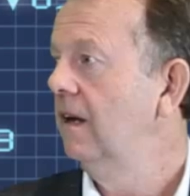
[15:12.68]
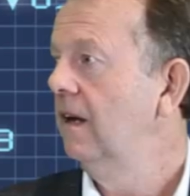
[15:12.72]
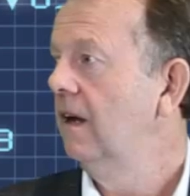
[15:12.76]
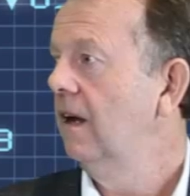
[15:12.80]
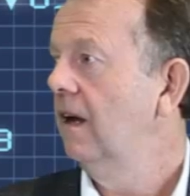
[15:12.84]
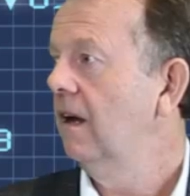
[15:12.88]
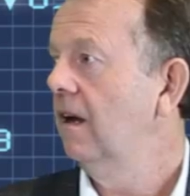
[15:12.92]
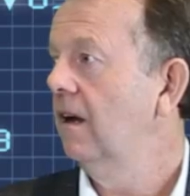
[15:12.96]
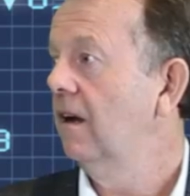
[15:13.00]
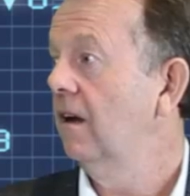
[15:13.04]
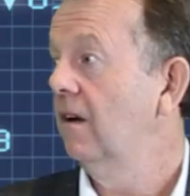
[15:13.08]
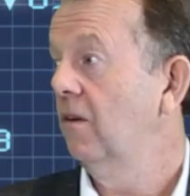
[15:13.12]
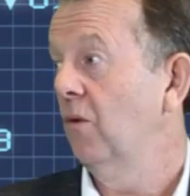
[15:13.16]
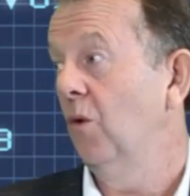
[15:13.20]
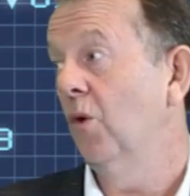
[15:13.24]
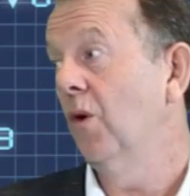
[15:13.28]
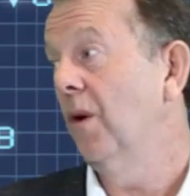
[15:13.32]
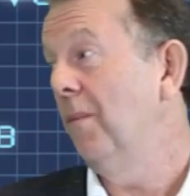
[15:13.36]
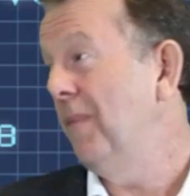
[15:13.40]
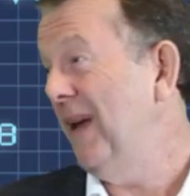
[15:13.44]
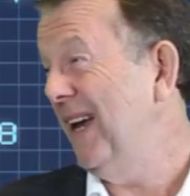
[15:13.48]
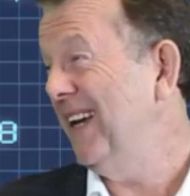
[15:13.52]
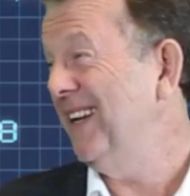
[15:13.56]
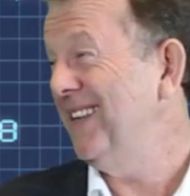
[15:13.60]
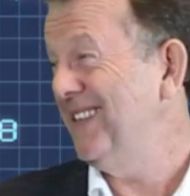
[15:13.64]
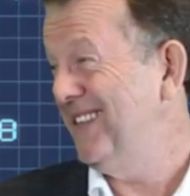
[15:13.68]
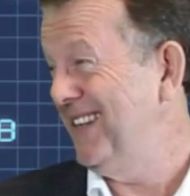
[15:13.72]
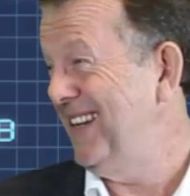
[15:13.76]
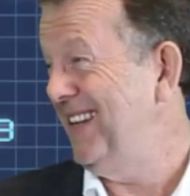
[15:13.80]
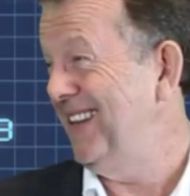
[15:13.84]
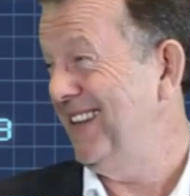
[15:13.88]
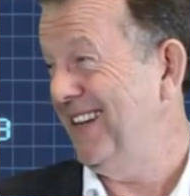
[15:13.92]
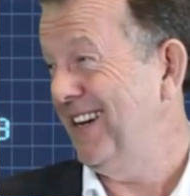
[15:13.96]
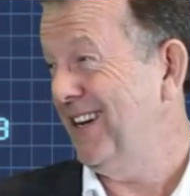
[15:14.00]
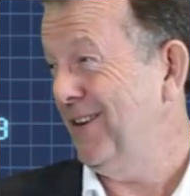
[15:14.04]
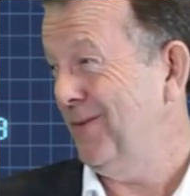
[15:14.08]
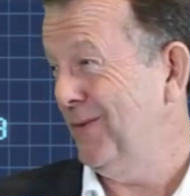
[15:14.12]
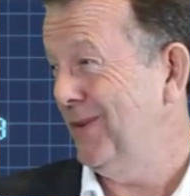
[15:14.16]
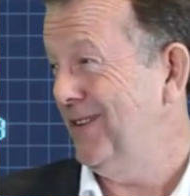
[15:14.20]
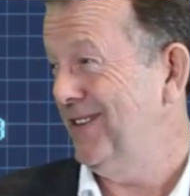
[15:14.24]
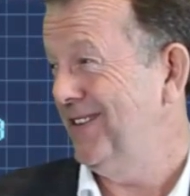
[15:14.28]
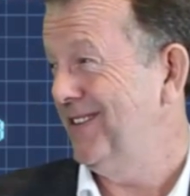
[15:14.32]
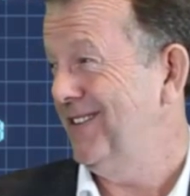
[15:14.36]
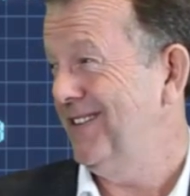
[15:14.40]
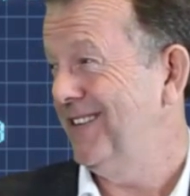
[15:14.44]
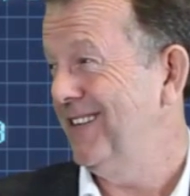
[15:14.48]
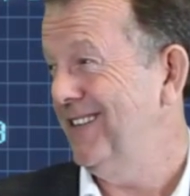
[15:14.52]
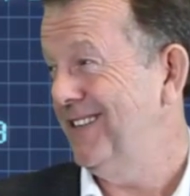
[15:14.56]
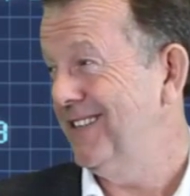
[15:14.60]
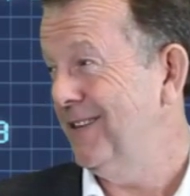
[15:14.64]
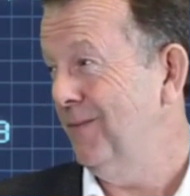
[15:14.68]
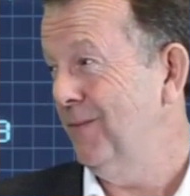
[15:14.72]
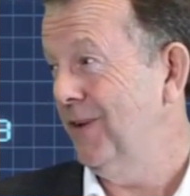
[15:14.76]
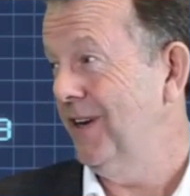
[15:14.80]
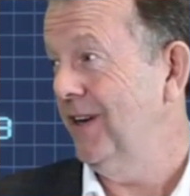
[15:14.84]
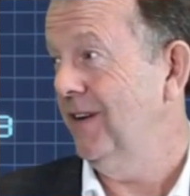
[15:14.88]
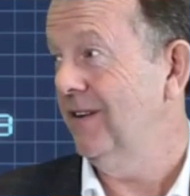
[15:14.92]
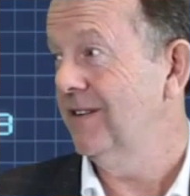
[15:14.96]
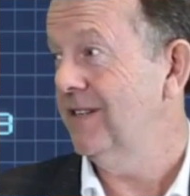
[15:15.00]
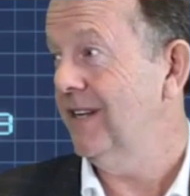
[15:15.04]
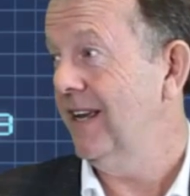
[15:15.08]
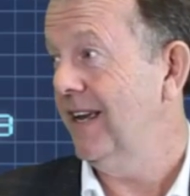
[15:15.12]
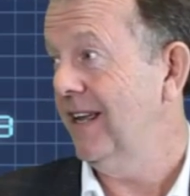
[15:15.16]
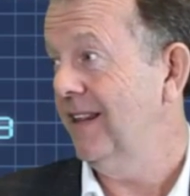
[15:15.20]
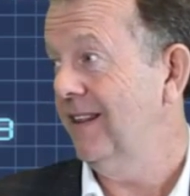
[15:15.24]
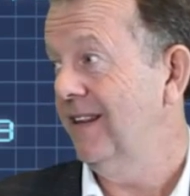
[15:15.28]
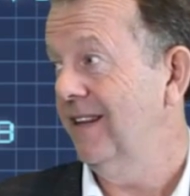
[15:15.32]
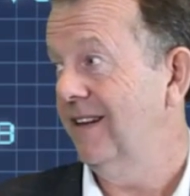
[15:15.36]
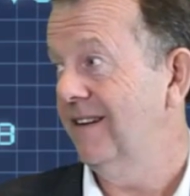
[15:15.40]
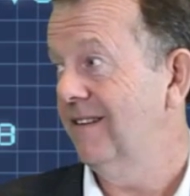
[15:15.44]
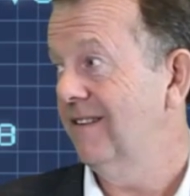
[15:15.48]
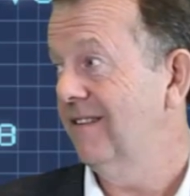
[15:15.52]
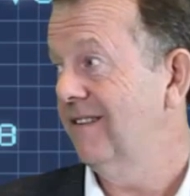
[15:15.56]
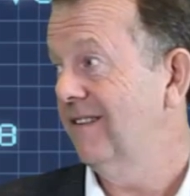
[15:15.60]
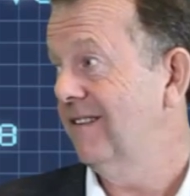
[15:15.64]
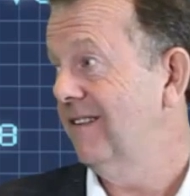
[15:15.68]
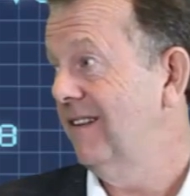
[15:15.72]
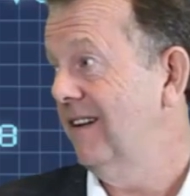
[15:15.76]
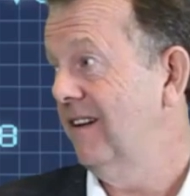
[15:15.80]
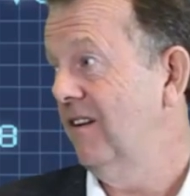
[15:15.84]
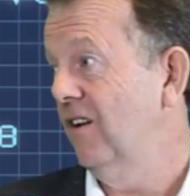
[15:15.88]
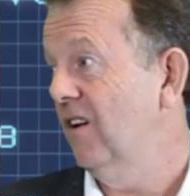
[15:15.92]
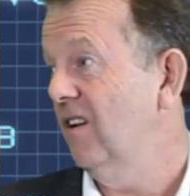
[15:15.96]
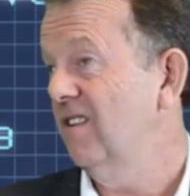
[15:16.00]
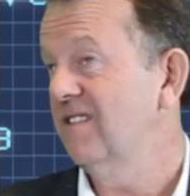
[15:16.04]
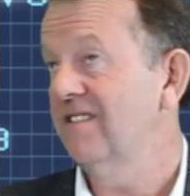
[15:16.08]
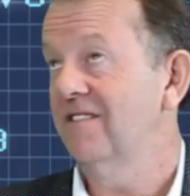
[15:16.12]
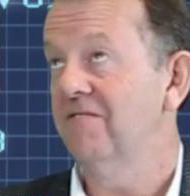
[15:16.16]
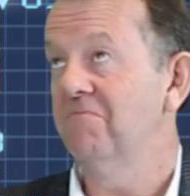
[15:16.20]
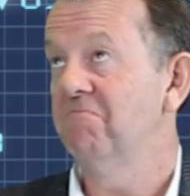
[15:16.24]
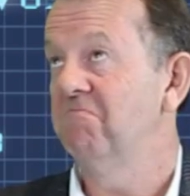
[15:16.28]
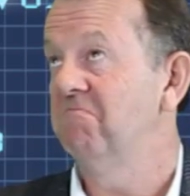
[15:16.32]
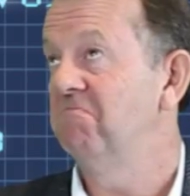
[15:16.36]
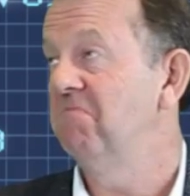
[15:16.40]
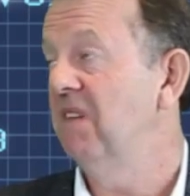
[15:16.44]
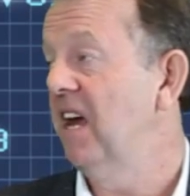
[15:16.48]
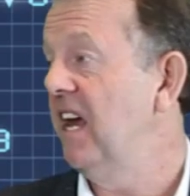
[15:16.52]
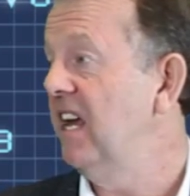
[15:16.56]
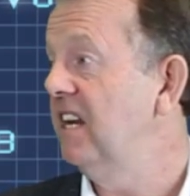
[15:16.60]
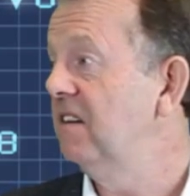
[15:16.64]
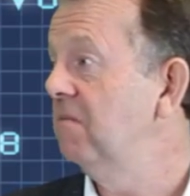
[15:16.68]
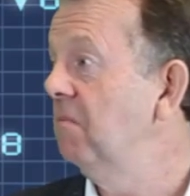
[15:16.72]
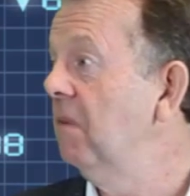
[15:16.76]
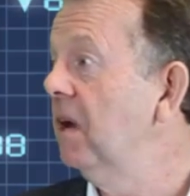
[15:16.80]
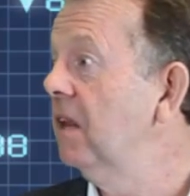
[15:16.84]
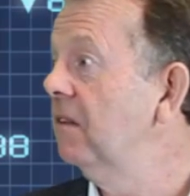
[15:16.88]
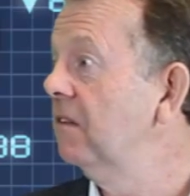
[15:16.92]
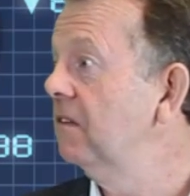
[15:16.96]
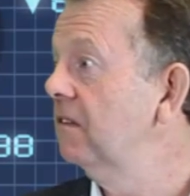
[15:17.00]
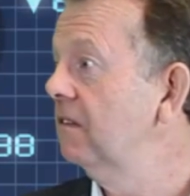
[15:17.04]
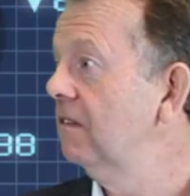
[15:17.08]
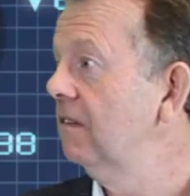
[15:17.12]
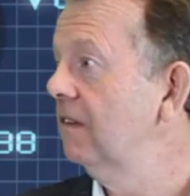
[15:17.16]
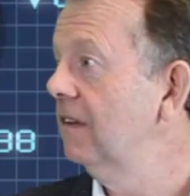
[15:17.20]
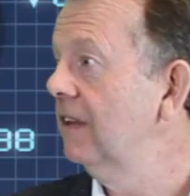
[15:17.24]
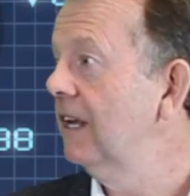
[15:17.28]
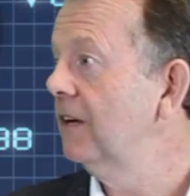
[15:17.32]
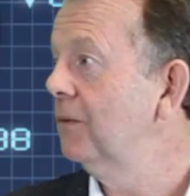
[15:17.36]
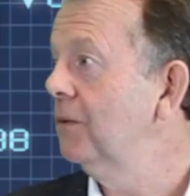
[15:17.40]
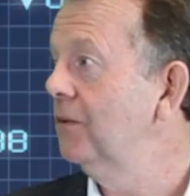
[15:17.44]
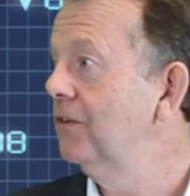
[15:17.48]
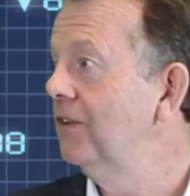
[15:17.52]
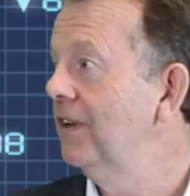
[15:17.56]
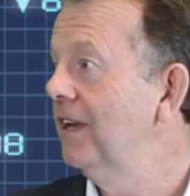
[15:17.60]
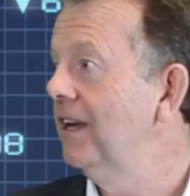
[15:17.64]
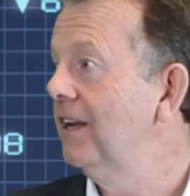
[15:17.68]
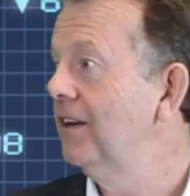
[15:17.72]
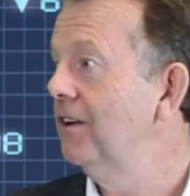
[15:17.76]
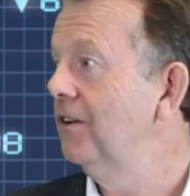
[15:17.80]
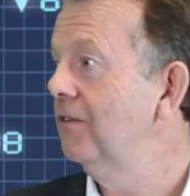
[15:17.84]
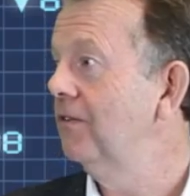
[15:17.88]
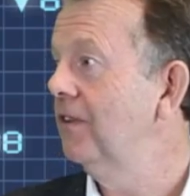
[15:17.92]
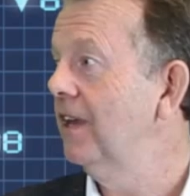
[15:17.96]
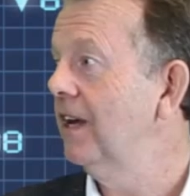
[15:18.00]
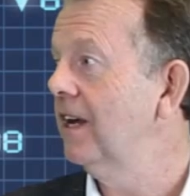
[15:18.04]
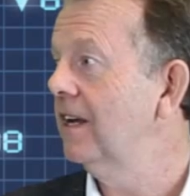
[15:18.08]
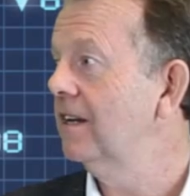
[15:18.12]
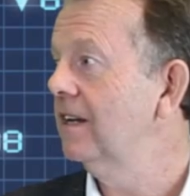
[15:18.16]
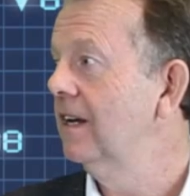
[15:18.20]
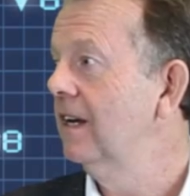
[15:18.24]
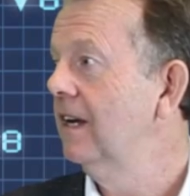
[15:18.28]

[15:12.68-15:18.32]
or a magazine that someone else had that lasted 8 months, and that was the end of that.